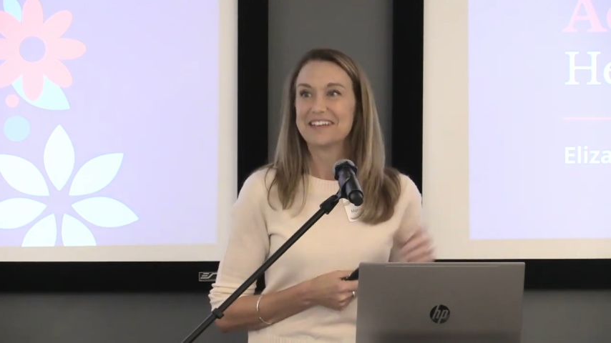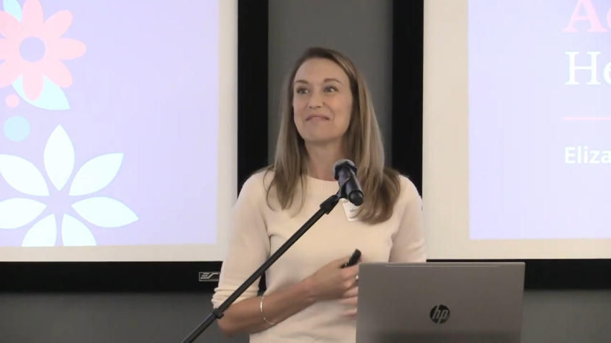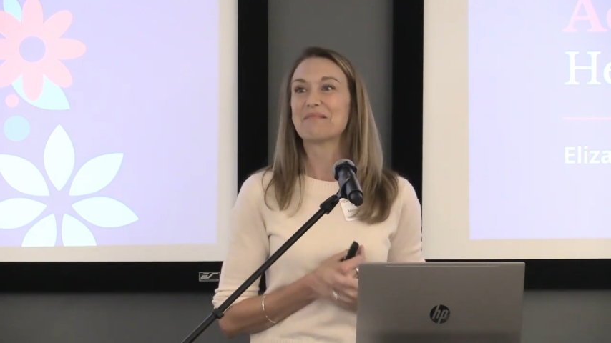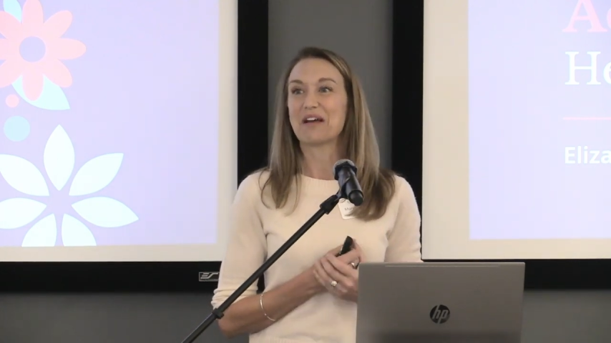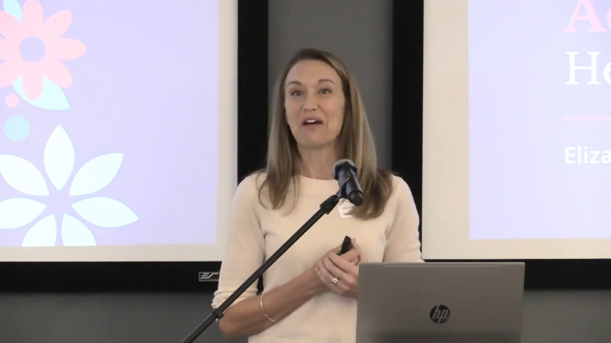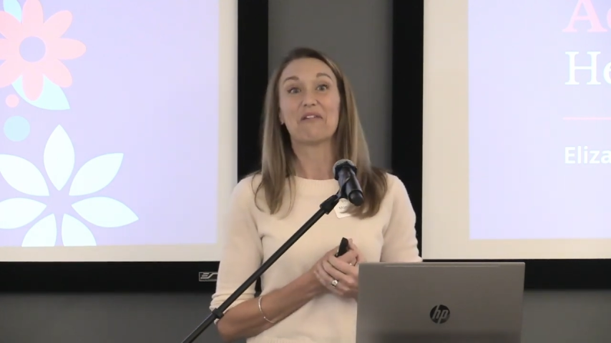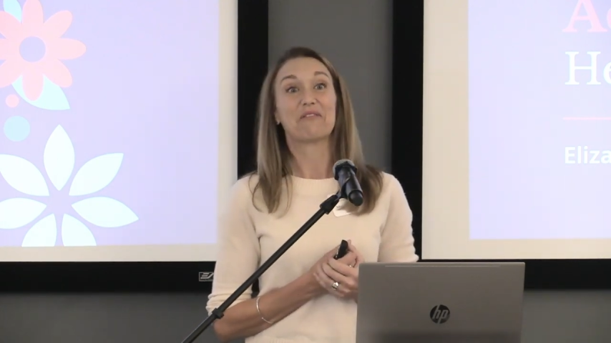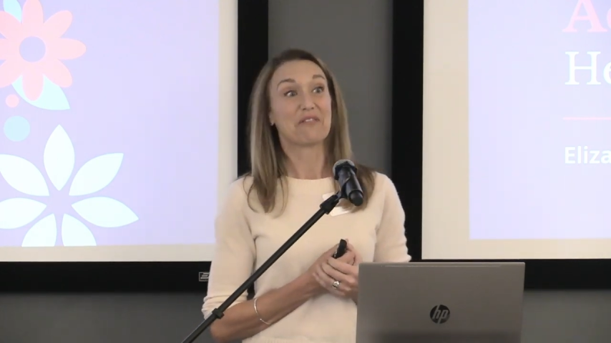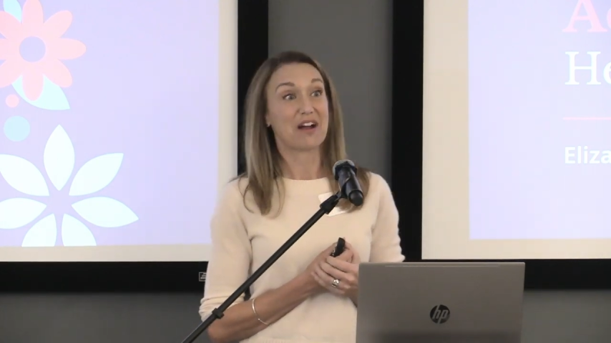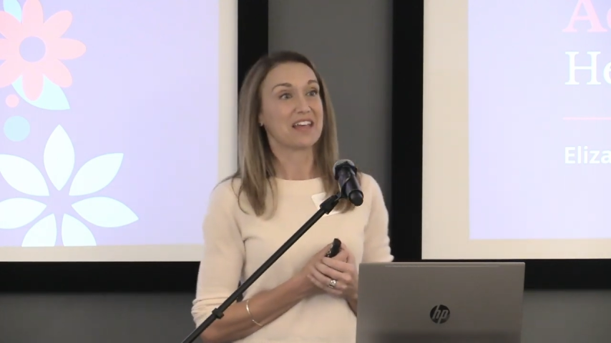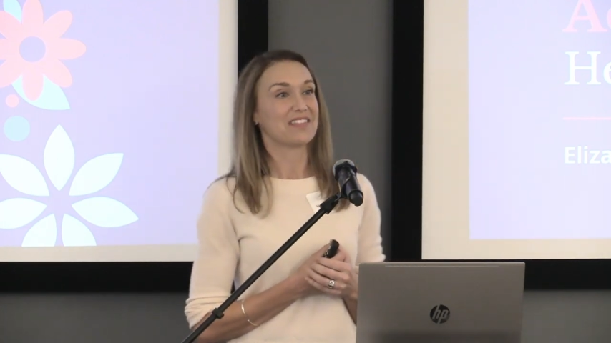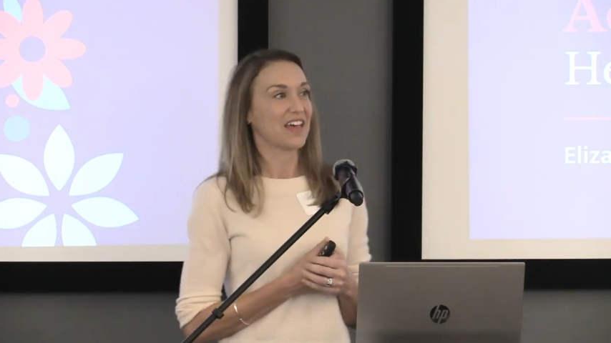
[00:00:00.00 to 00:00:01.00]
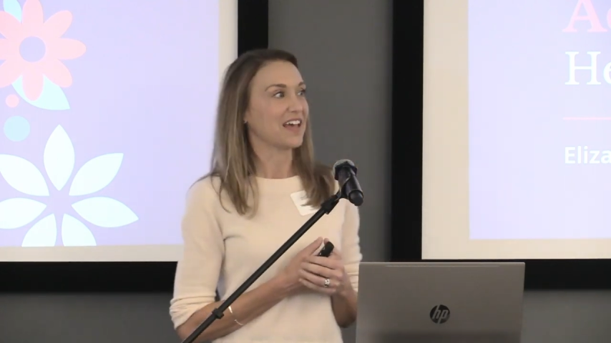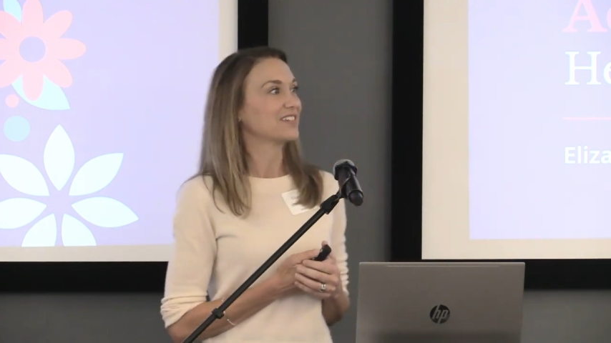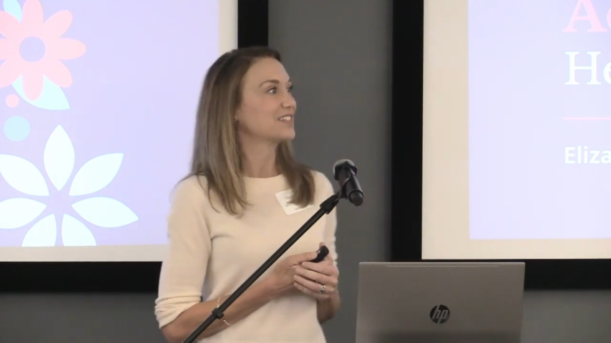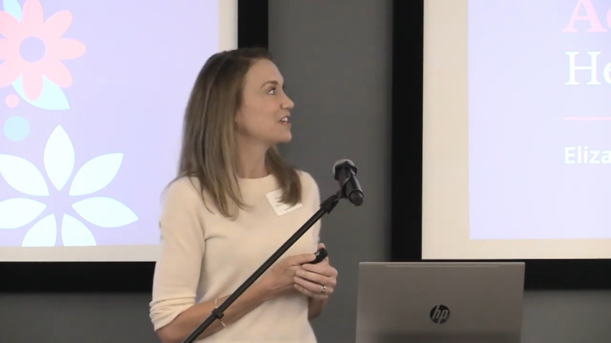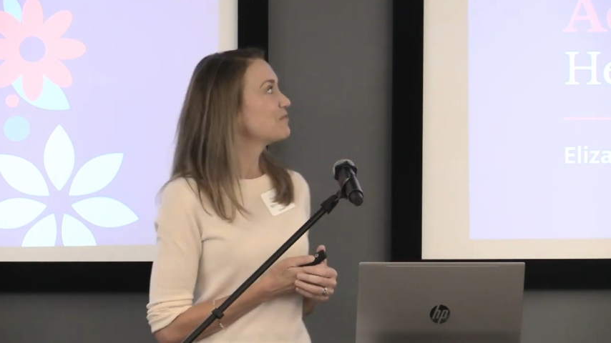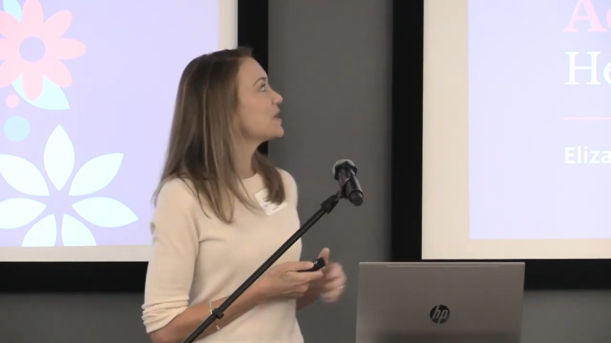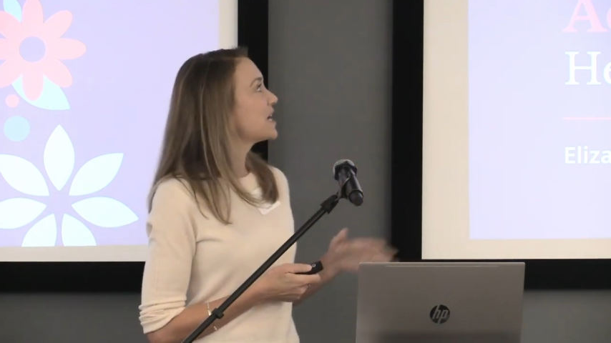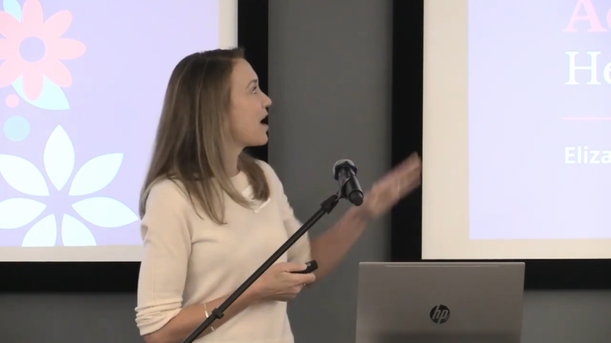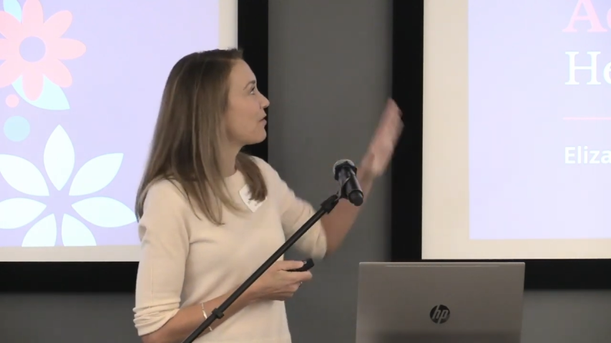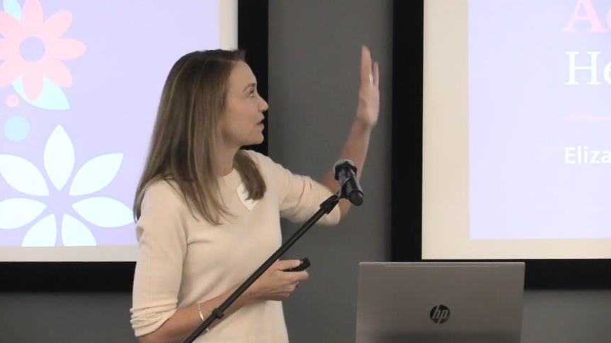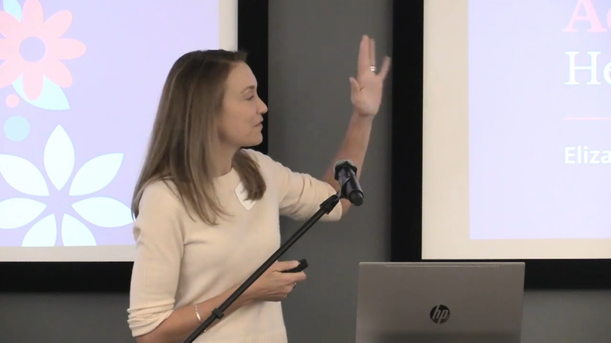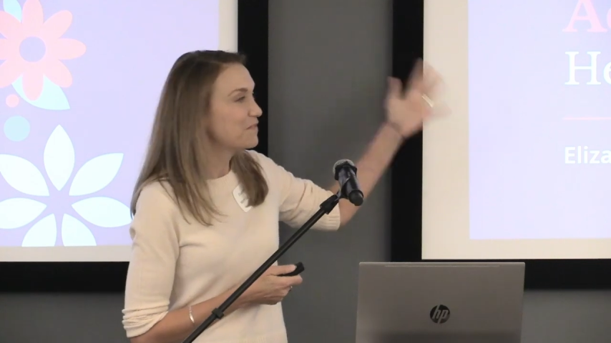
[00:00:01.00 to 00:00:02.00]
I'm like, oh, great, thanks. Give me an
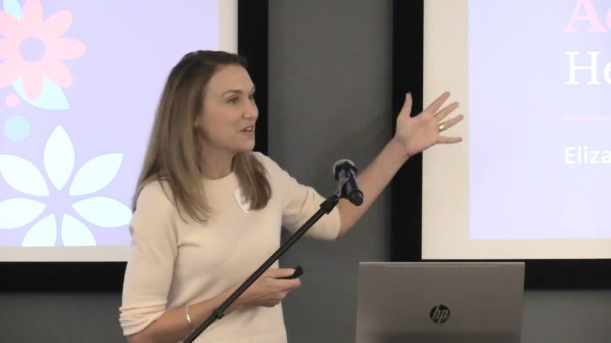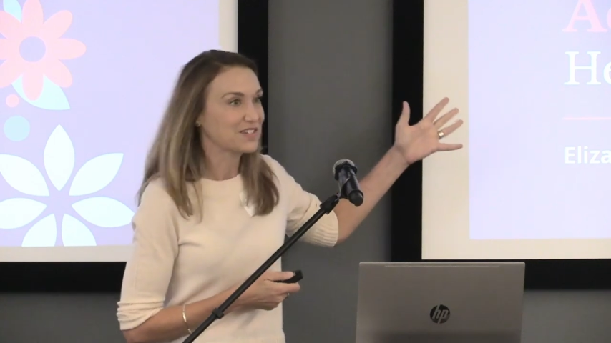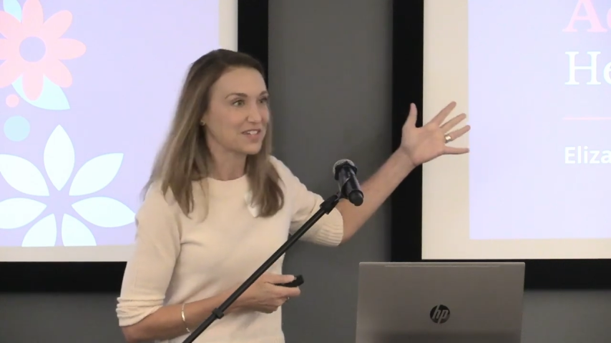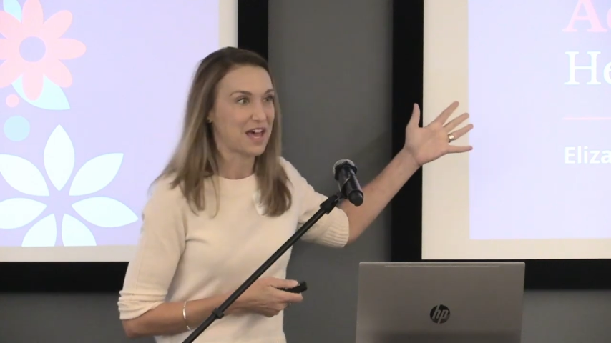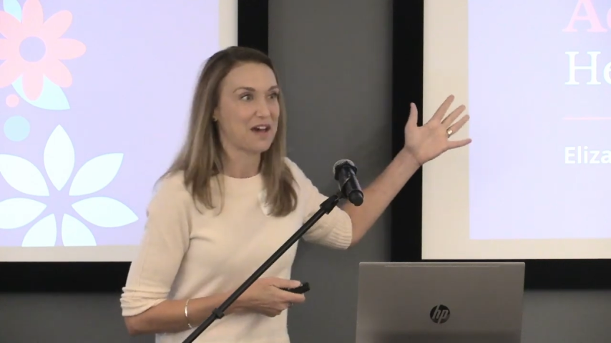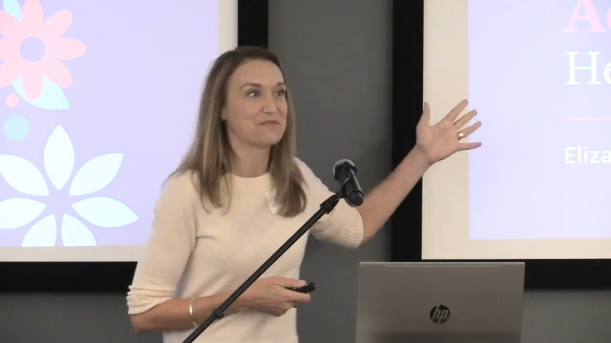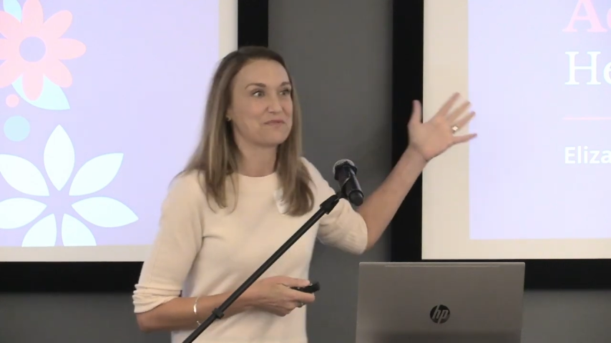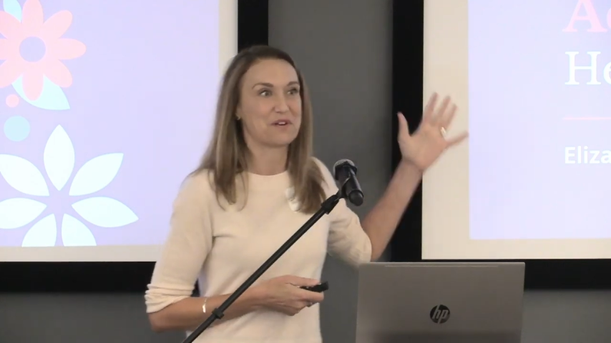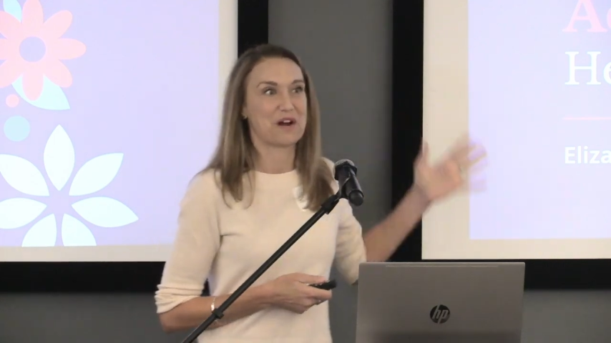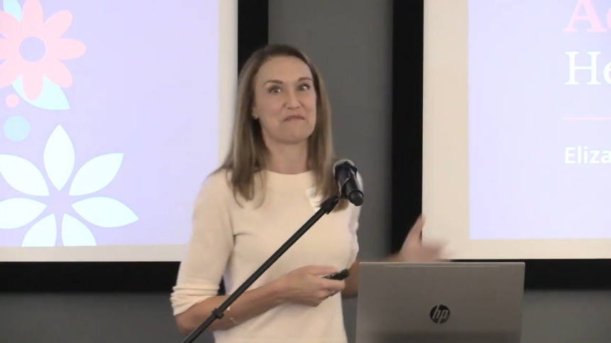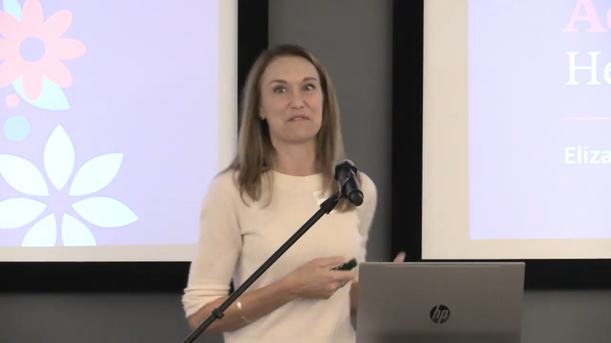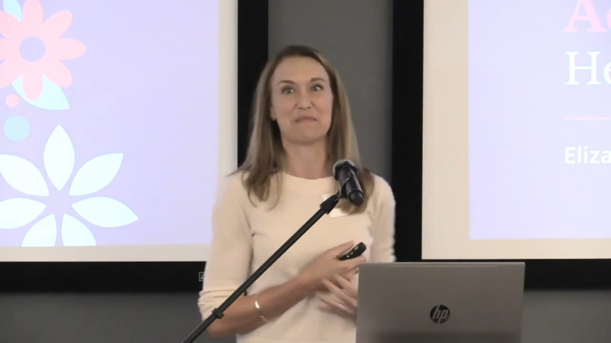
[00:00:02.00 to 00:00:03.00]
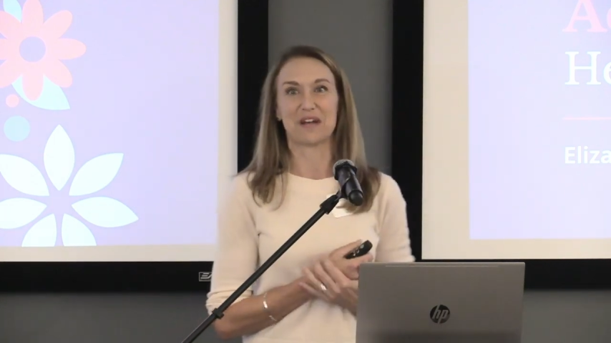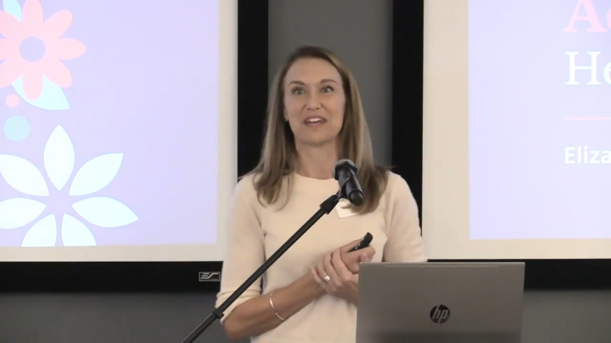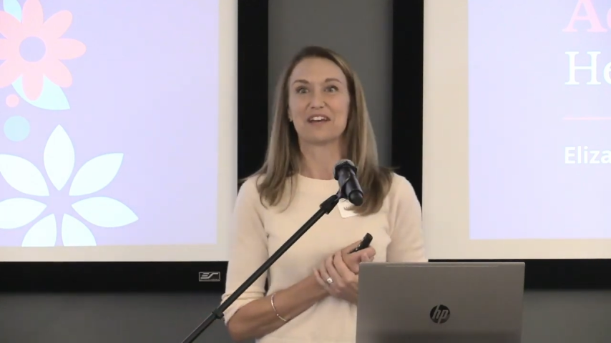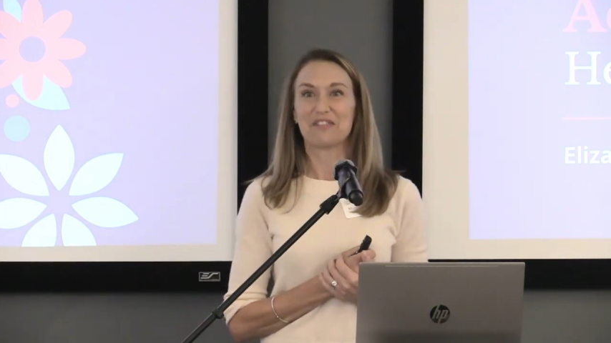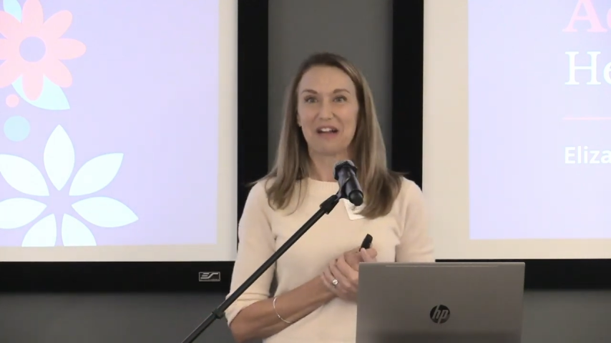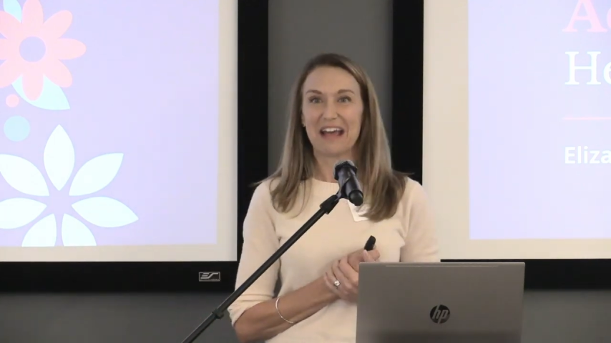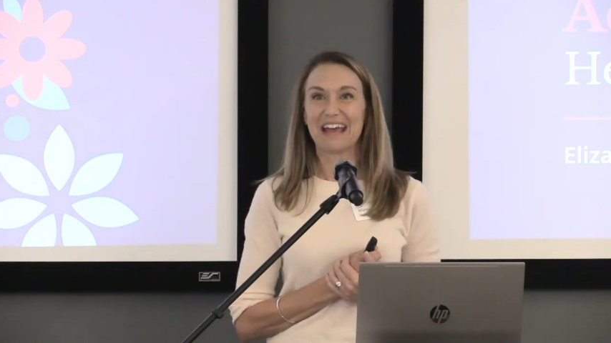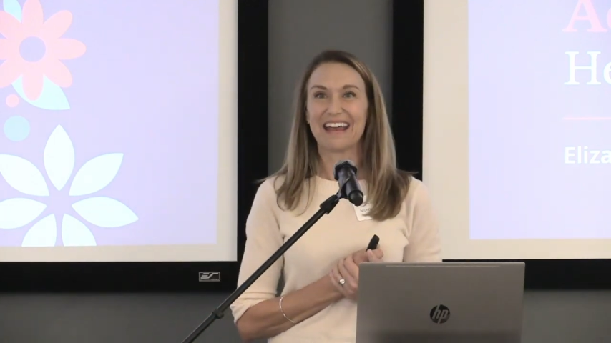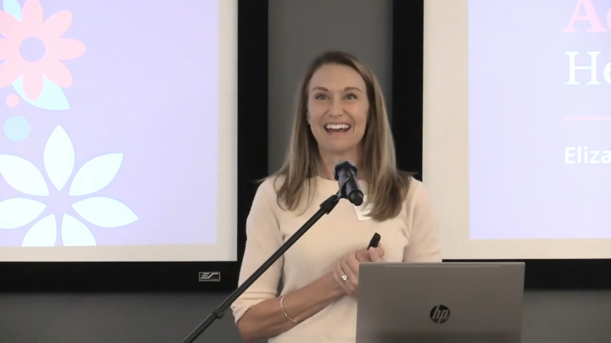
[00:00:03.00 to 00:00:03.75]
hour to fix that for everybody. Great.